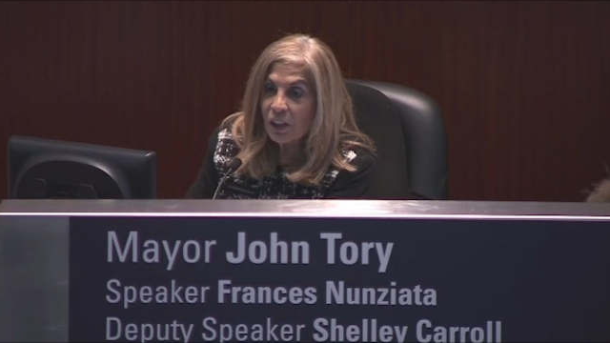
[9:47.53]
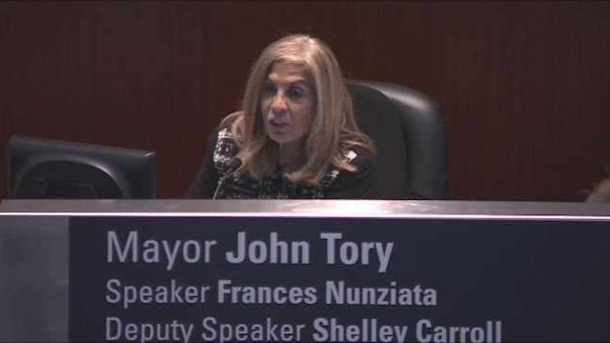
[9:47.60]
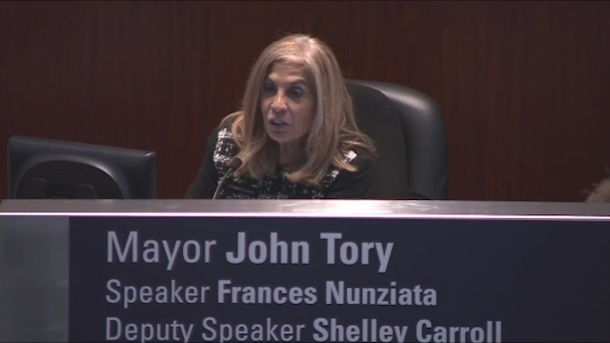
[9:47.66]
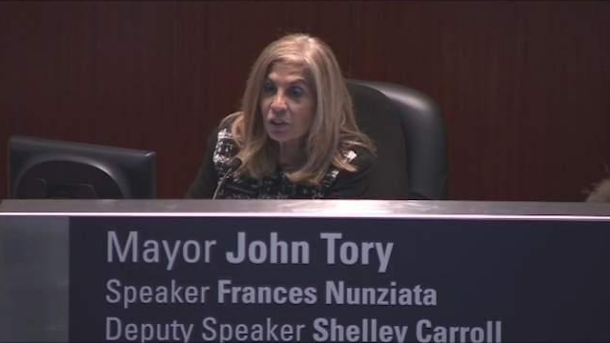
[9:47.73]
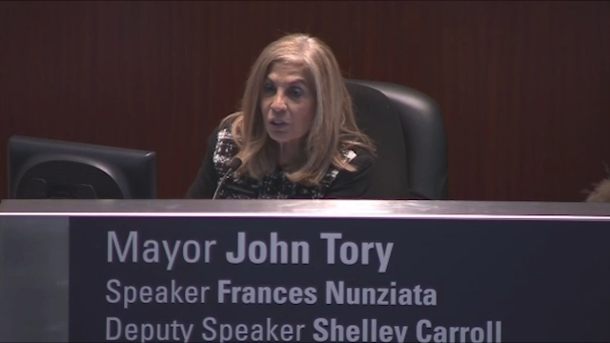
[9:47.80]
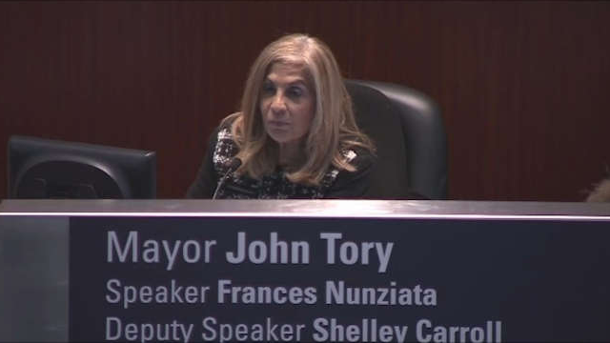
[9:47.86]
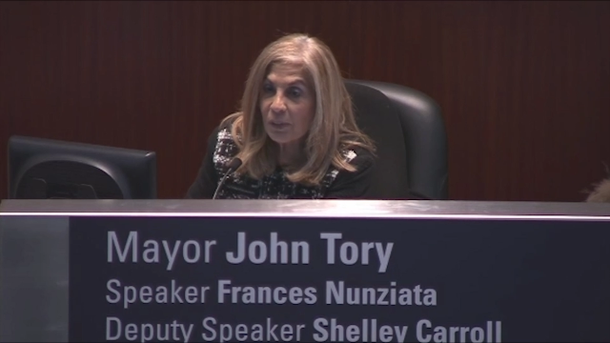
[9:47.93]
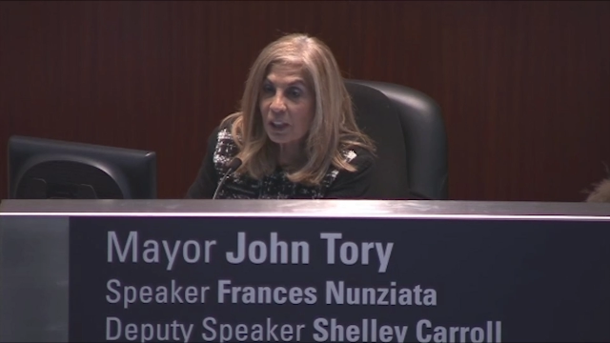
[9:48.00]

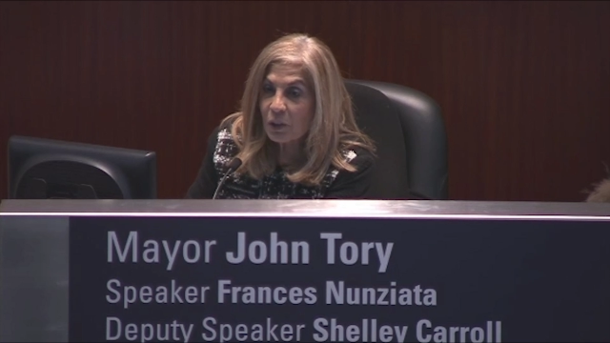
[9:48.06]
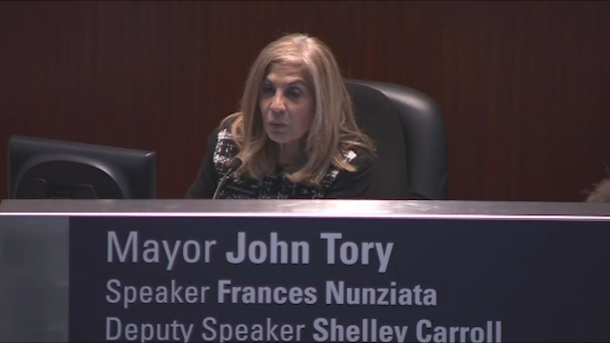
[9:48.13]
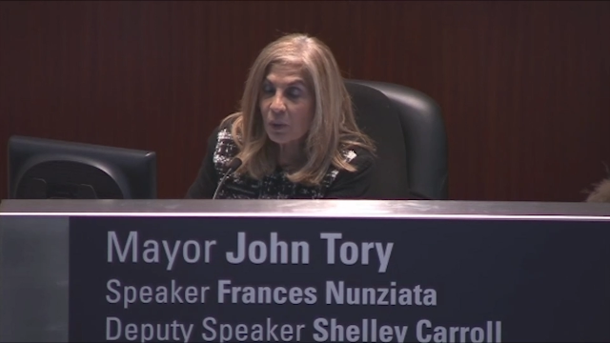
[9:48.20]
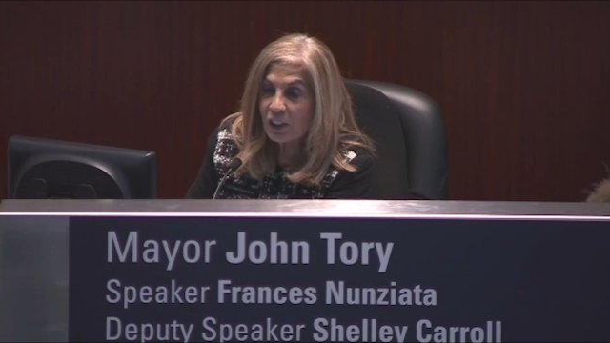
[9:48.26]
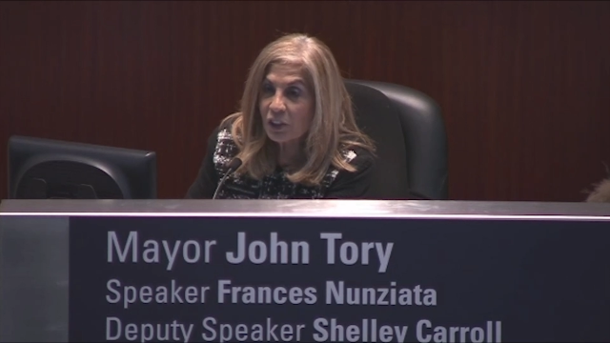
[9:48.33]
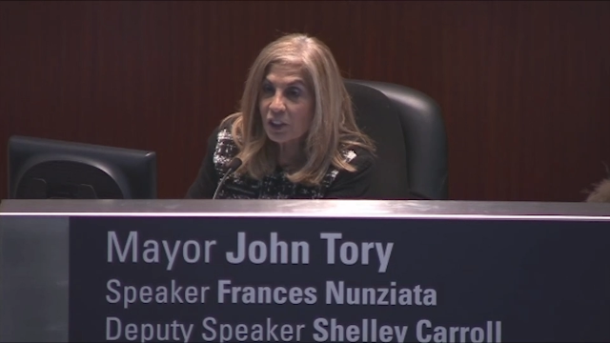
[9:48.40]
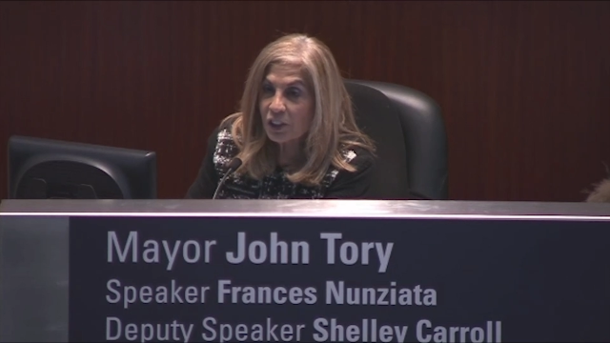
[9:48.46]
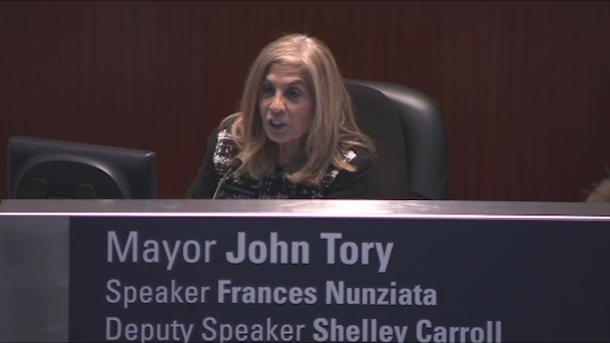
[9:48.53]
So my
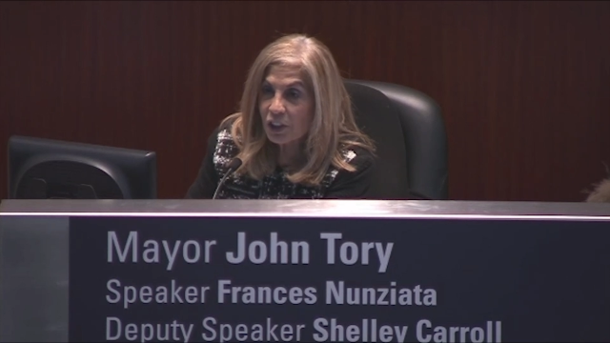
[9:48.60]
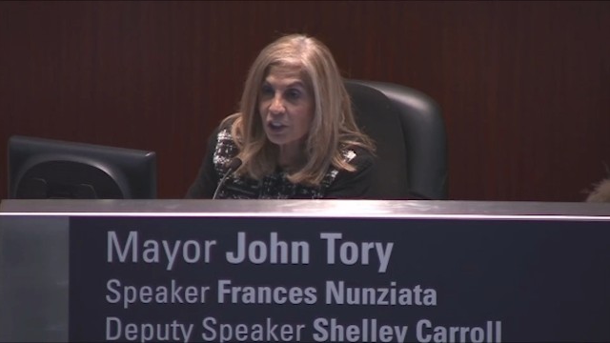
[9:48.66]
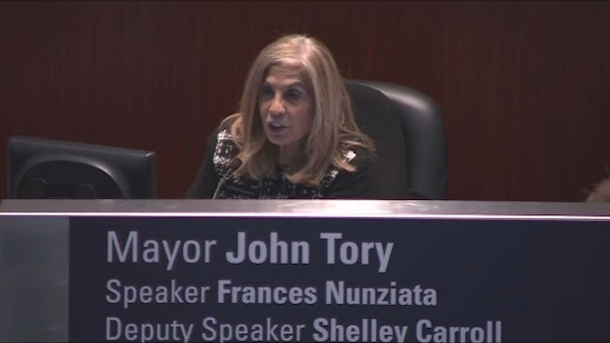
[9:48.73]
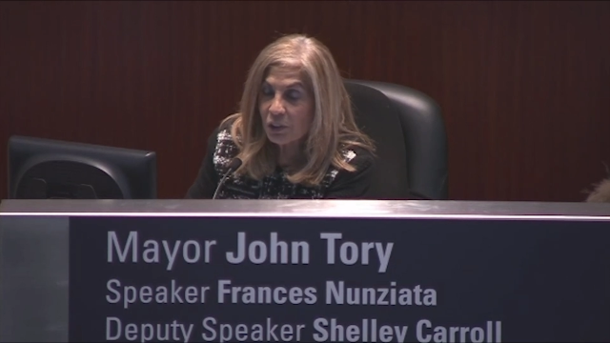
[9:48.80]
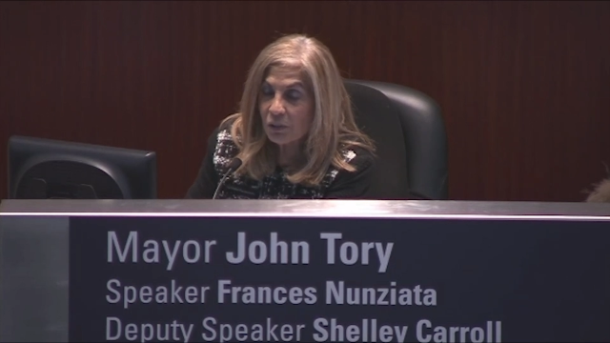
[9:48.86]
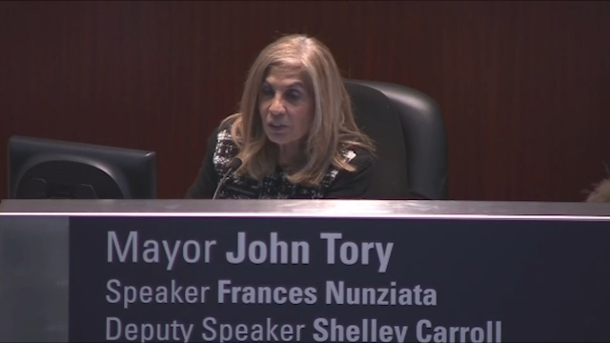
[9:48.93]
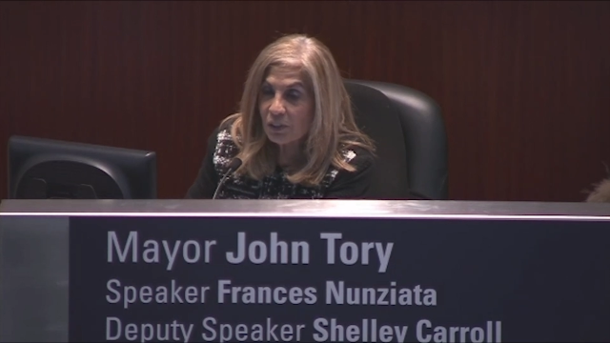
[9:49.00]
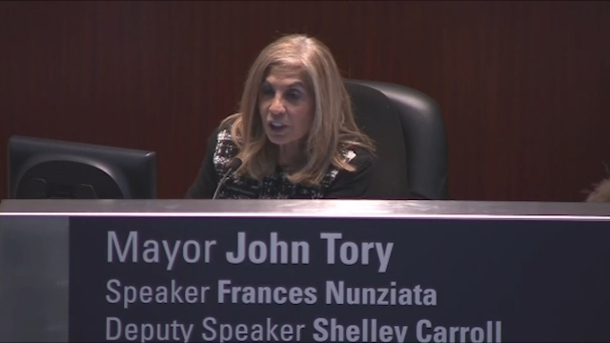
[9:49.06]
question to
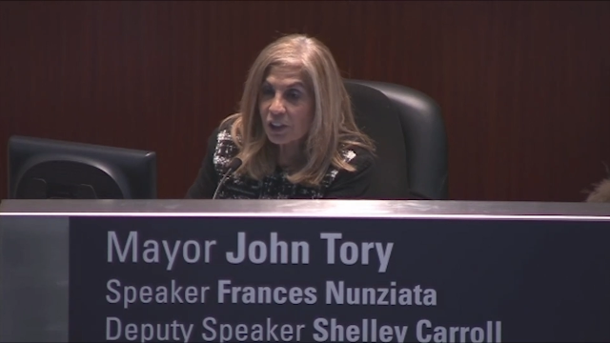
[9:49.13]
you is,